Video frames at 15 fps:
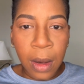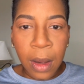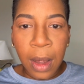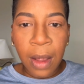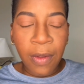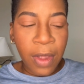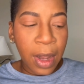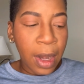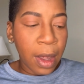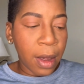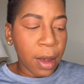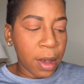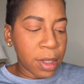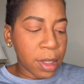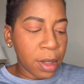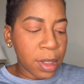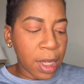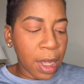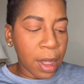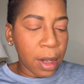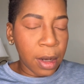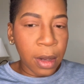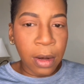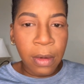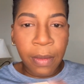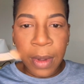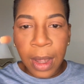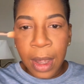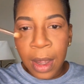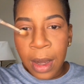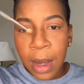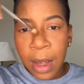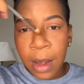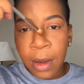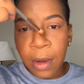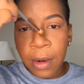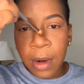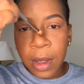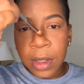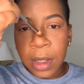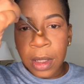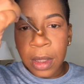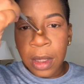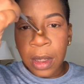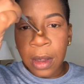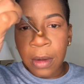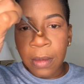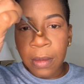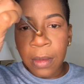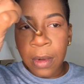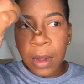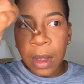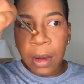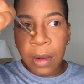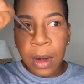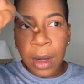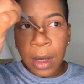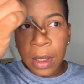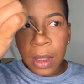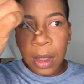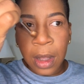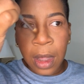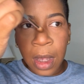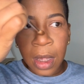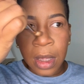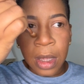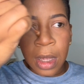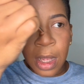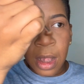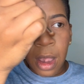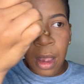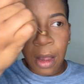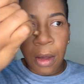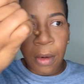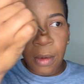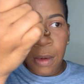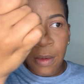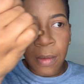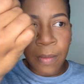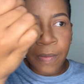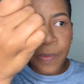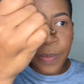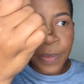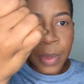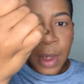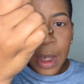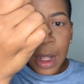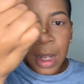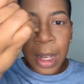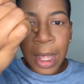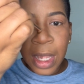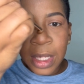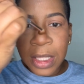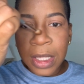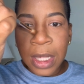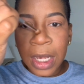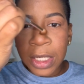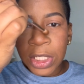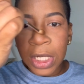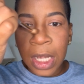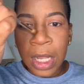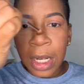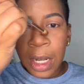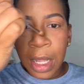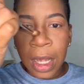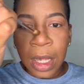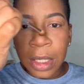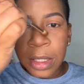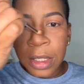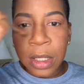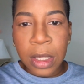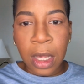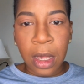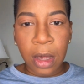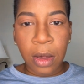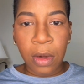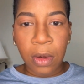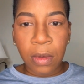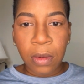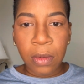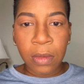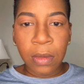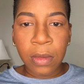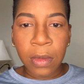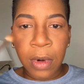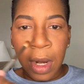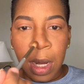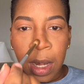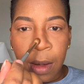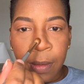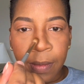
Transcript: And then I also take a little bit and I go across the tip, like right, like so. Like such and like so, right?